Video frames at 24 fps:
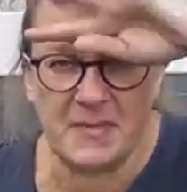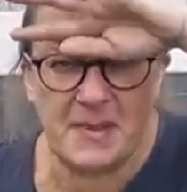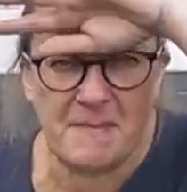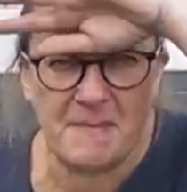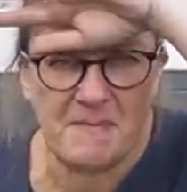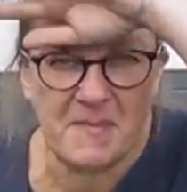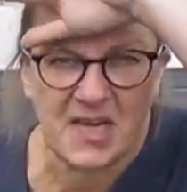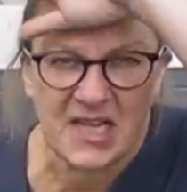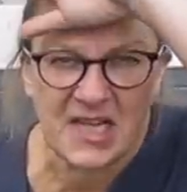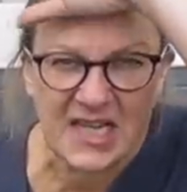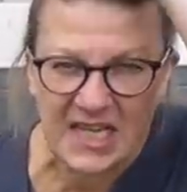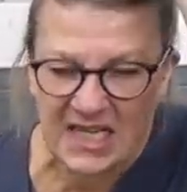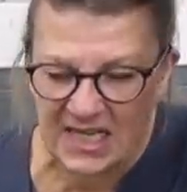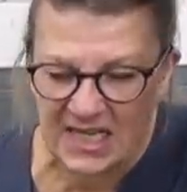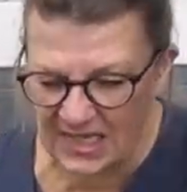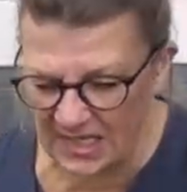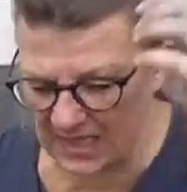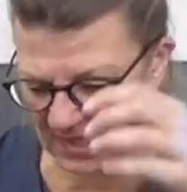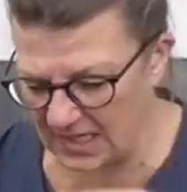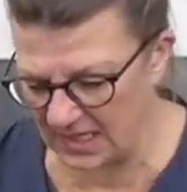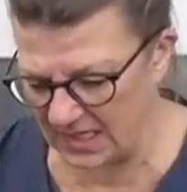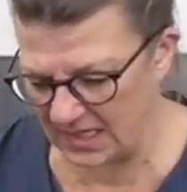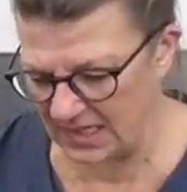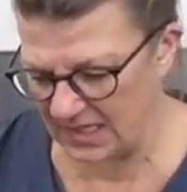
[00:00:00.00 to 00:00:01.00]
a bit
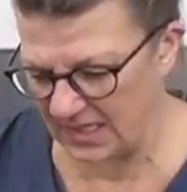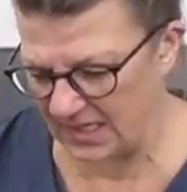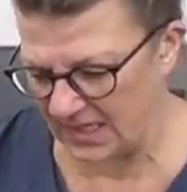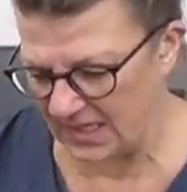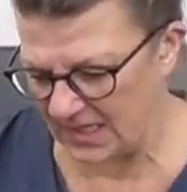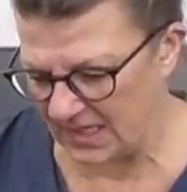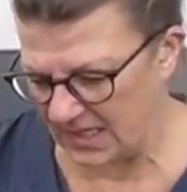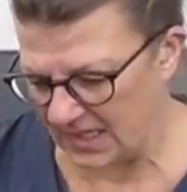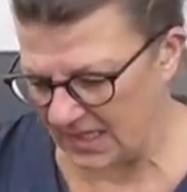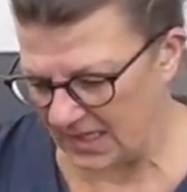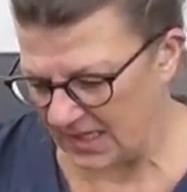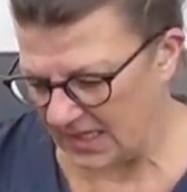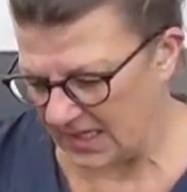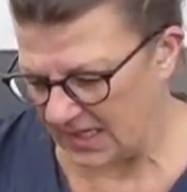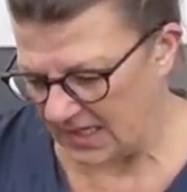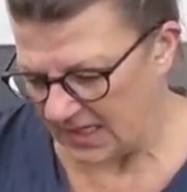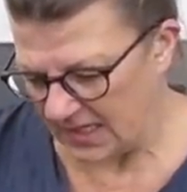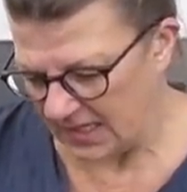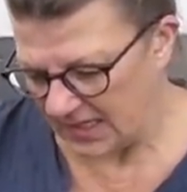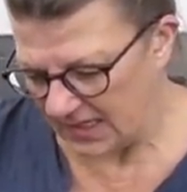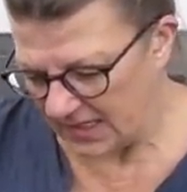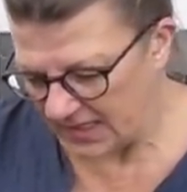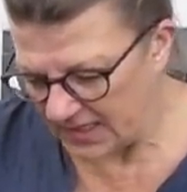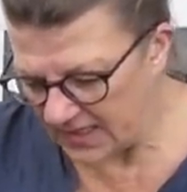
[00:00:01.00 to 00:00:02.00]
muggy.
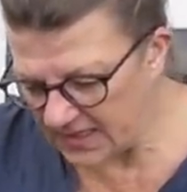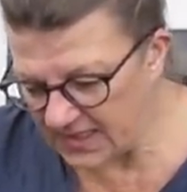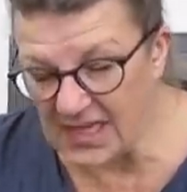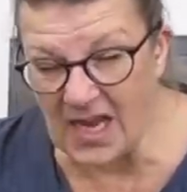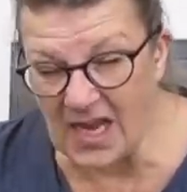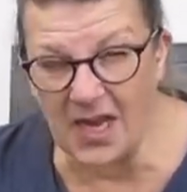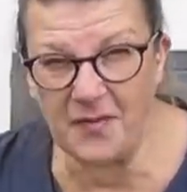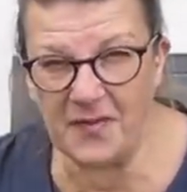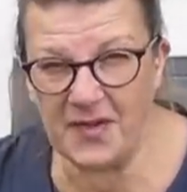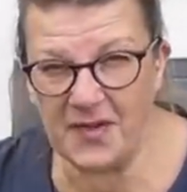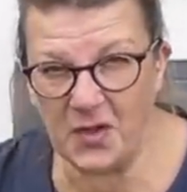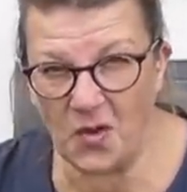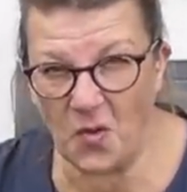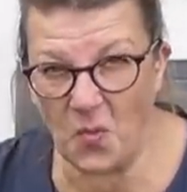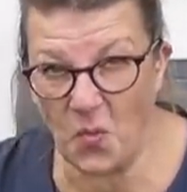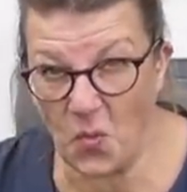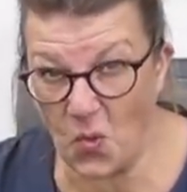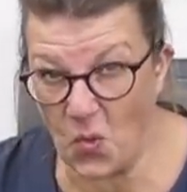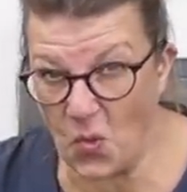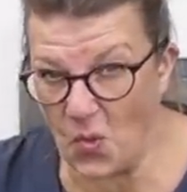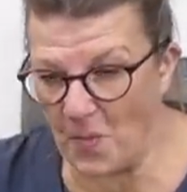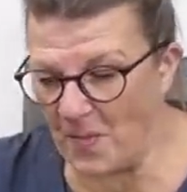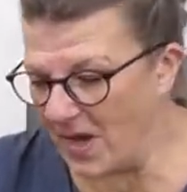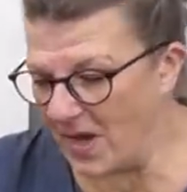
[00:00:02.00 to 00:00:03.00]
It's definitely got
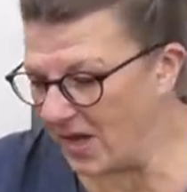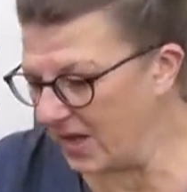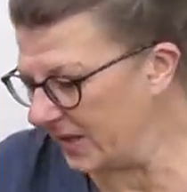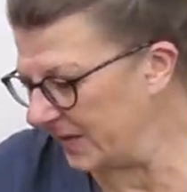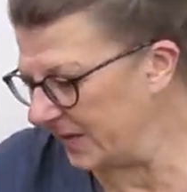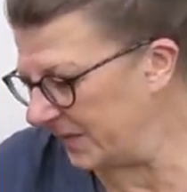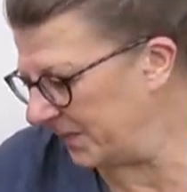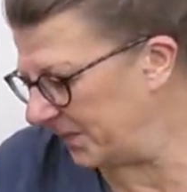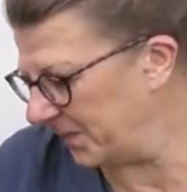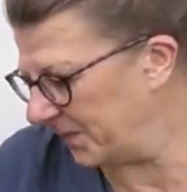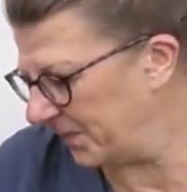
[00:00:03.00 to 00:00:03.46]
warmer.